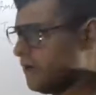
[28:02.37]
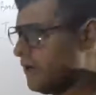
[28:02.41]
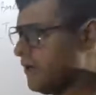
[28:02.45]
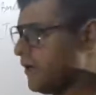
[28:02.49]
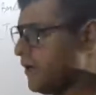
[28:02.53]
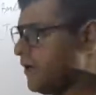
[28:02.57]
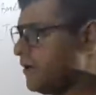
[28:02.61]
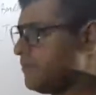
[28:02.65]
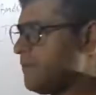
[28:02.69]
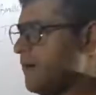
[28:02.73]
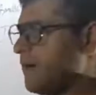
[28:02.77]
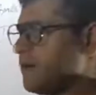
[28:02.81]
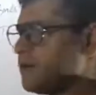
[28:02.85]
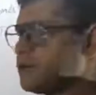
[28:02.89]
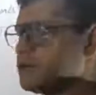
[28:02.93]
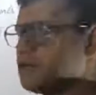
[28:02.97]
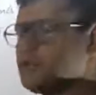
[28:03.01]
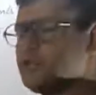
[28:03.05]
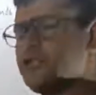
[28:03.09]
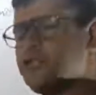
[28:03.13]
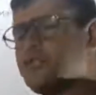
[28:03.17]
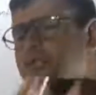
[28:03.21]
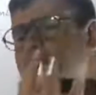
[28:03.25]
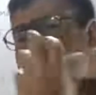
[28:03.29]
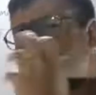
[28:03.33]
it binds to
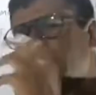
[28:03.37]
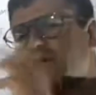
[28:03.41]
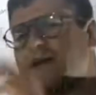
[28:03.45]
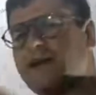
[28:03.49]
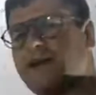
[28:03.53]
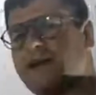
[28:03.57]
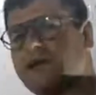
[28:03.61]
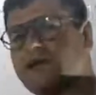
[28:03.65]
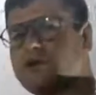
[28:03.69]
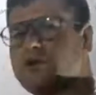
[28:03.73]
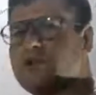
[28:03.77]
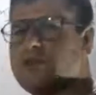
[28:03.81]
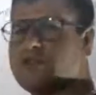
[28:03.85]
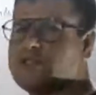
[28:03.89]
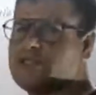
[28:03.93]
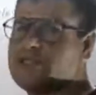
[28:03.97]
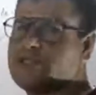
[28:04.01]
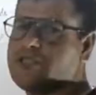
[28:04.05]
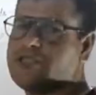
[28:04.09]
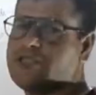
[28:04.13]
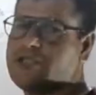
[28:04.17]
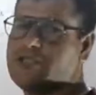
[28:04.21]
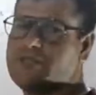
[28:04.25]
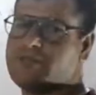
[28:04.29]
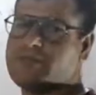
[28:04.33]
GTP and hydrolyzes
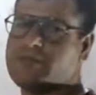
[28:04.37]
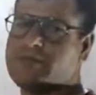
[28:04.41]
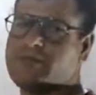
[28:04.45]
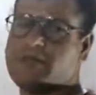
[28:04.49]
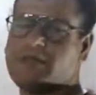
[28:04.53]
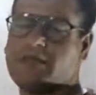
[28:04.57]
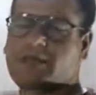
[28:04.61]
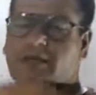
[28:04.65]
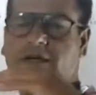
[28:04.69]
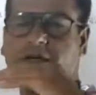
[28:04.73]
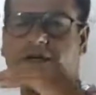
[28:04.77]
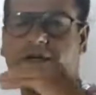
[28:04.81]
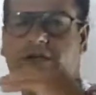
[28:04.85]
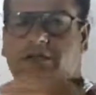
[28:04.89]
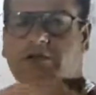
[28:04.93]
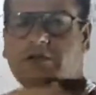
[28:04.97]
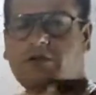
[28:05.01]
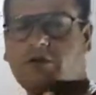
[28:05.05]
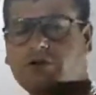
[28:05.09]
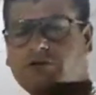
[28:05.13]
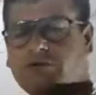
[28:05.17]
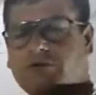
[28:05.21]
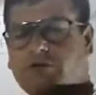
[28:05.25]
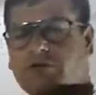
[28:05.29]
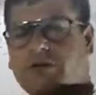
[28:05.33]
GTP. It is
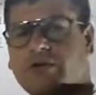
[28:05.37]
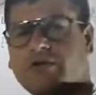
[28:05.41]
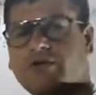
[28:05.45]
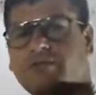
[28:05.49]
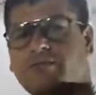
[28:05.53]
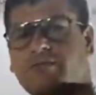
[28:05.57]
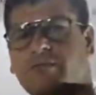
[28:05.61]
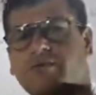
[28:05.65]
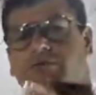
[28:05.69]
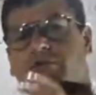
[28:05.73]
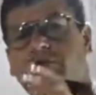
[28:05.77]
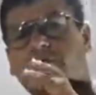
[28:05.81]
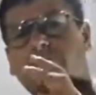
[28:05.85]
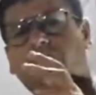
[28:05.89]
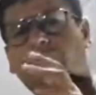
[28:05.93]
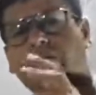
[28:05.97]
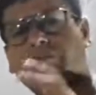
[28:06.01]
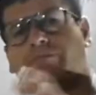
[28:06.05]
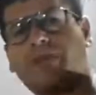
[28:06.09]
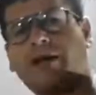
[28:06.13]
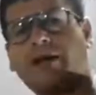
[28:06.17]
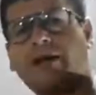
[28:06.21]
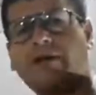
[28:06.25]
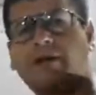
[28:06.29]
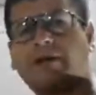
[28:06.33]
also responsible for
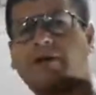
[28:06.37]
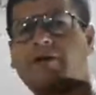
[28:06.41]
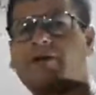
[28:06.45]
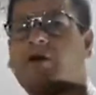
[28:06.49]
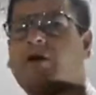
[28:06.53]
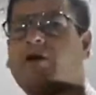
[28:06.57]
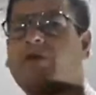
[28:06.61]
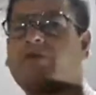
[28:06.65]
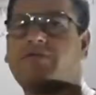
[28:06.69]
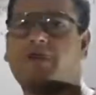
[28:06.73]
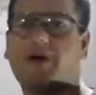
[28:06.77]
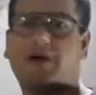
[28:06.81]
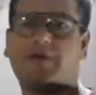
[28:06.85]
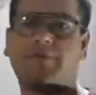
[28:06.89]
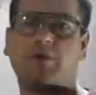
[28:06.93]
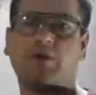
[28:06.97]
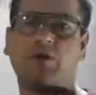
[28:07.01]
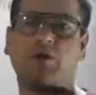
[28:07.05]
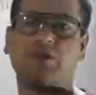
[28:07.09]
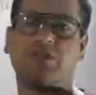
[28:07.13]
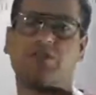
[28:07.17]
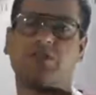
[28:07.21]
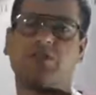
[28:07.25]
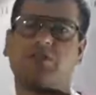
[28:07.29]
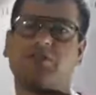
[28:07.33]
binding of
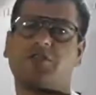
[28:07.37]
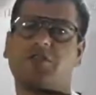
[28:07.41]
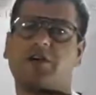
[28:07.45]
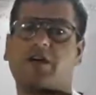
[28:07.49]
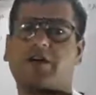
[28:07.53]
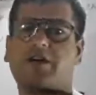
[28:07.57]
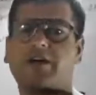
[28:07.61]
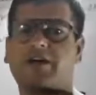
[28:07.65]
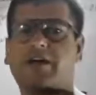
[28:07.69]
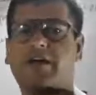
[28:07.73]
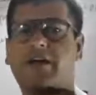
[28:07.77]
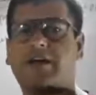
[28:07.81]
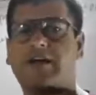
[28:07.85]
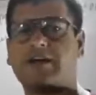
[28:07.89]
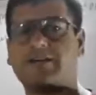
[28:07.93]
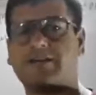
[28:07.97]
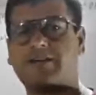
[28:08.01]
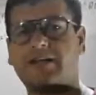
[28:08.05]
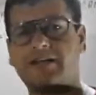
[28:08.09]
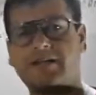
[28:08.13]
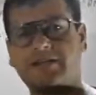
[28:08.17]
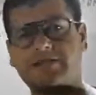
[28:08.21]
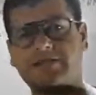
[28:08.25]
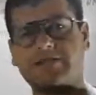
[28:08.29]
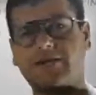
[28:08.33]
amino acid tRNA at
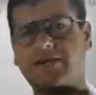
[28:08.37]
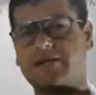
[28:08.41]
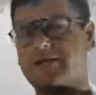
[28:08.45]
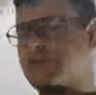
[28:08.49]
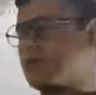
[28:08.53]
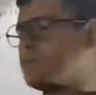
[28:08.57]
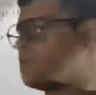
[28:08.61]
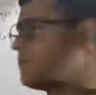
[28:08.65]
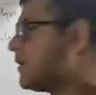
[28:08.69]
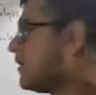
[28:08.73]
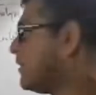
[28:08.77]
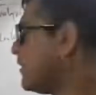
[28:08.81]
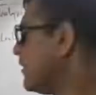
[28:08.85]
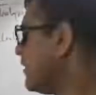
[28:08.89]
the A site of the